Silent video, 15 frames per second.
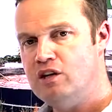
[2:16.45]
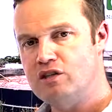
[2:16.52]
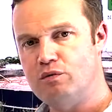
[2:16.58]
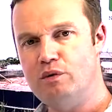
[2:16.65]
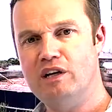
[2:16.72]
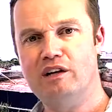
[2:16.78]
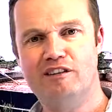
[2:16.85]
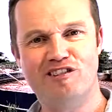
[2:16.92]
So
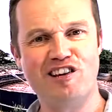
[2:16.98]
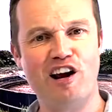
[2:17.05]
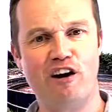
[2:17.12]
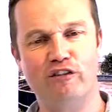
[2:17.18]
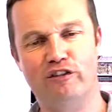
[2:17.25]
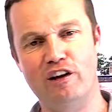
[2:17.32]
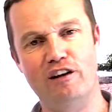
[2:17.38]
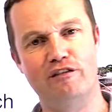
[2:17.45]
we see
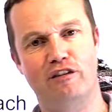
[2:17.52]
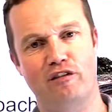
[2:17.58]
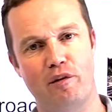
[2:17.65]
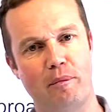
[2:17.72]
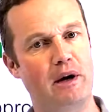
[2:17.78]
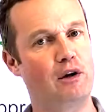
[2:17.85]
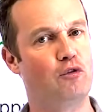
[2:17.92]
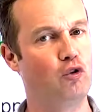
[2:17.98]
ourselves as the
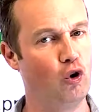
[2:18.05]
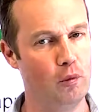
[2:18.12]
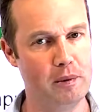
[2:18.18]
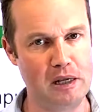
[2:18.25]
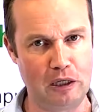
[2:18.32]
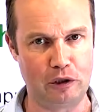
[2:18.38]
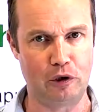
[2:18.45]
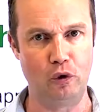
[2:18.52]

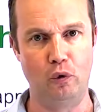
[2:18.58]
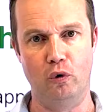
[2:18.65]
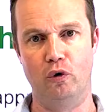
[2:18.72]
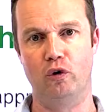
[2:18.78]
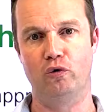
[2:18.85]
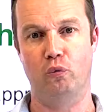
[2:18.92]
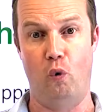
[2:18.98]
microbial gurus